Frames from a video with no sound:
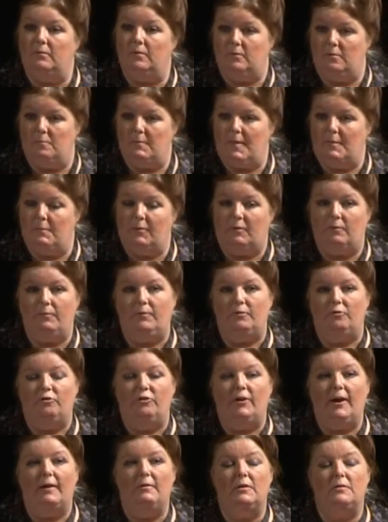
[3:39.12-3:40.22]
the members of his
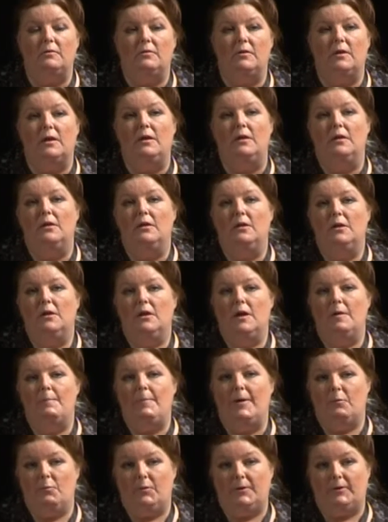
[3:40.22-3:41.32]
charity
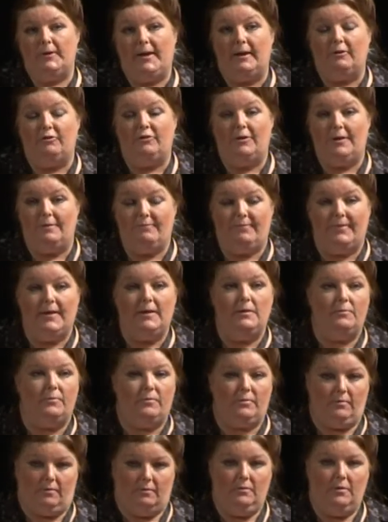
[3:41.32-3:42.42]
about what it actually
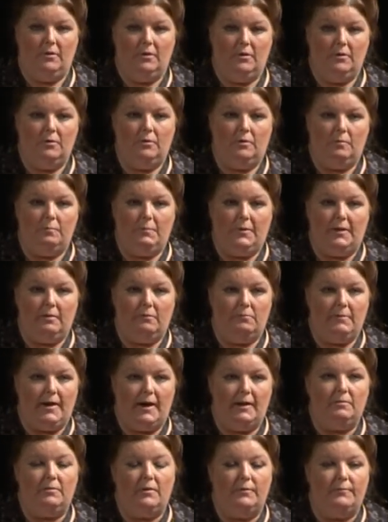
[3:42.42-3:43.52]
feels to be the
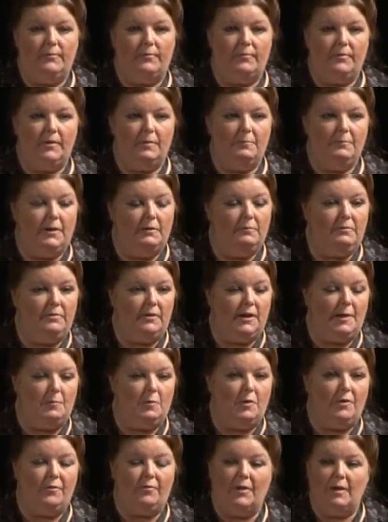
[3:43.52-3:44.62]
relative of somebody with an
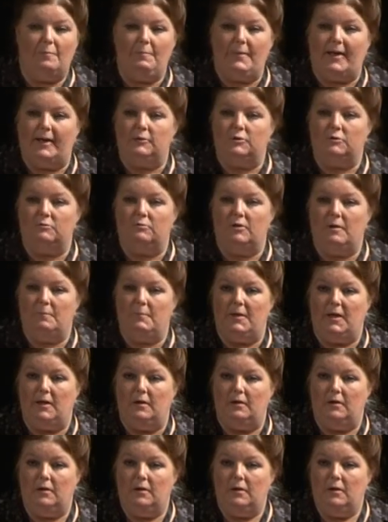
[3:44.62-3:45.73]
MRSA bacteremia,
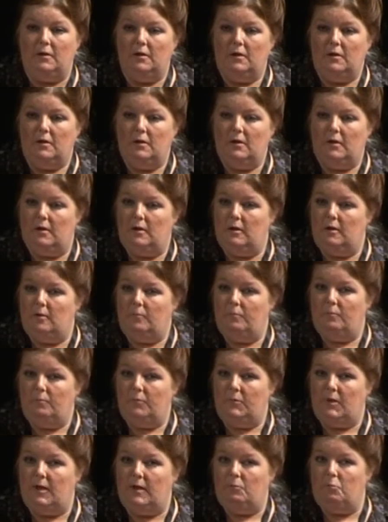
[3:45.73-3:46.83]

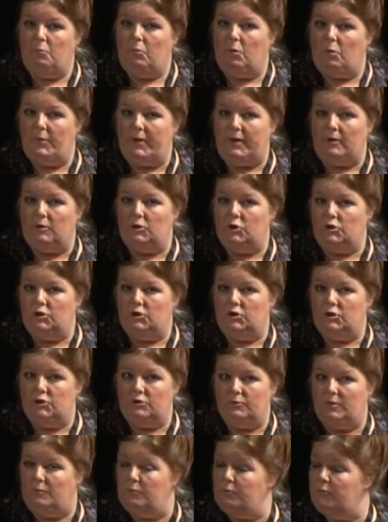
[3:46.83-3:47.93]
and what we can do
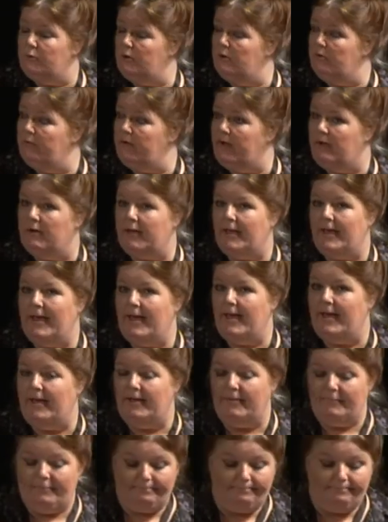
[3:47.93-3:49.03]
to improve our care.